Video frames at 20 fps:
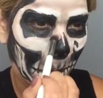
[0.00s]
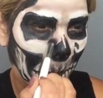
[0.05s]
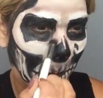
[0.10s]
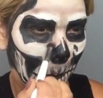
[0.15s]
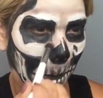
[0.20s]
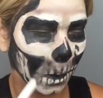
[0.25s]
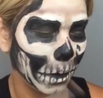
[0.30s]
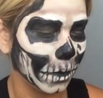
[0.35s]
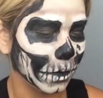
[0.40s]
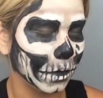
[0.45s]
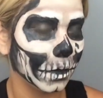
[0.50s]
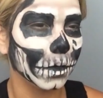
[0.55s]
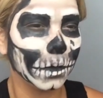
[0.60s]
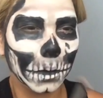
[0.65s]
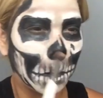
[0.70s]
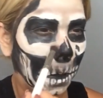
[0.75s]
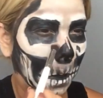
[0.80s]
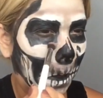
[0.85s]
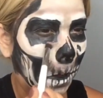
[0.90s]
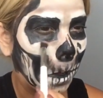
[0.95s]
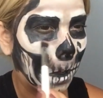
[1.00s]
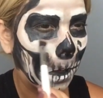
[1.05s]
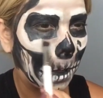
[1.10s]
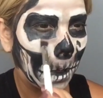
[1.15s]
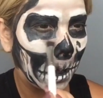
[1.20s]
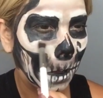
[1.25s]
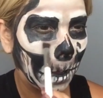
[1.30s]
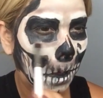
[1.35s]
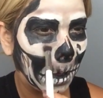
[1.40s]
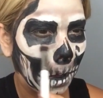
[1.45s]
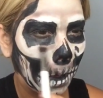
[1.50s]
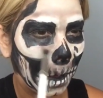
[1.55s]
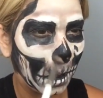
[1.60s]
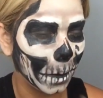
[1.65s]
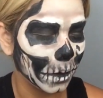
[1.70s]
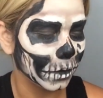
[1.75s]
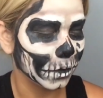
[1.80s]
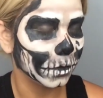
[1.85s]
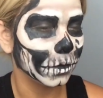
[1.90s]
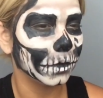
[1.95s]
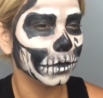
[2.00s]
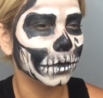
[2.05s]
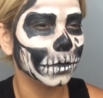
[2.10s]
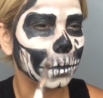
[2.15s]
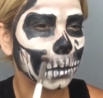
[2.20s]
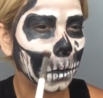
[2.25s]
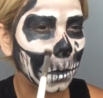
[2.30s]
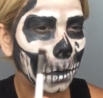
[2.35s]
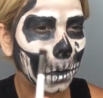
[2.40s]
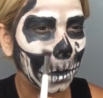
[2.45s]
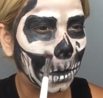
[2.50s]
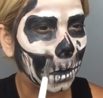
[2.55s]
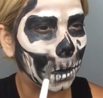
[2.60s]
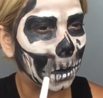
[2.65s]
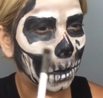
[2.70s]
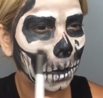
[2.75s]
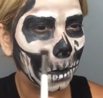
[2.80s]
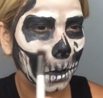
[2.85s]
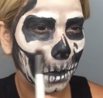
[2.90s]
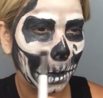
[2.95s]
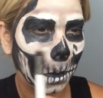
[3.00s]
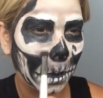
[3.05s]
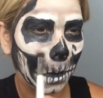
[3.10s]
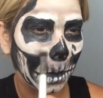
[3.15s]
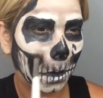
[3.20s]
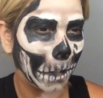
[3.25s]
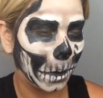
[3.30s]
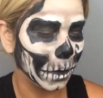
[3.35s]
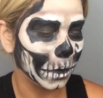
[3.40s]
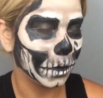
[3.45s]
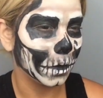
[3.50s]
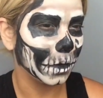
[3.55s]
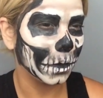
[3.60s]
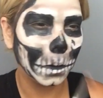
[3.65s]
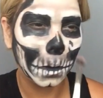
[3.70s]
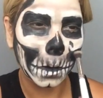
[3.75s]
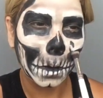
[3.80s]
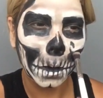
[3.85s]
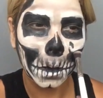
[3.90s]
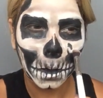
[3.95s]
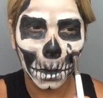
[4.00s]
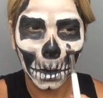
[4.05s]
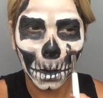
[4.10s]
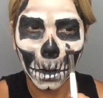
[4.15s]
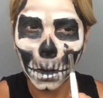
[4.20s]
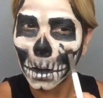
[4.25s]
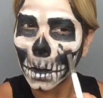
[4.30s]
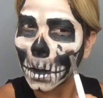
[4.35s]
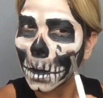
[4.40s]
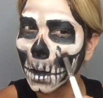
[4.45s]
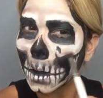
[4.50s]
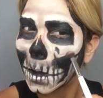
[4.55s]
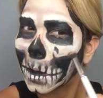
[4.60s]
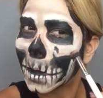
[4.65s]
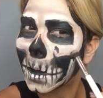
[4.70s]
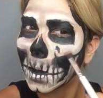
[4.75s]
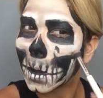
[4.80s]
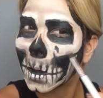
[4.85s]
just FYI. So just kind of shade in the areas that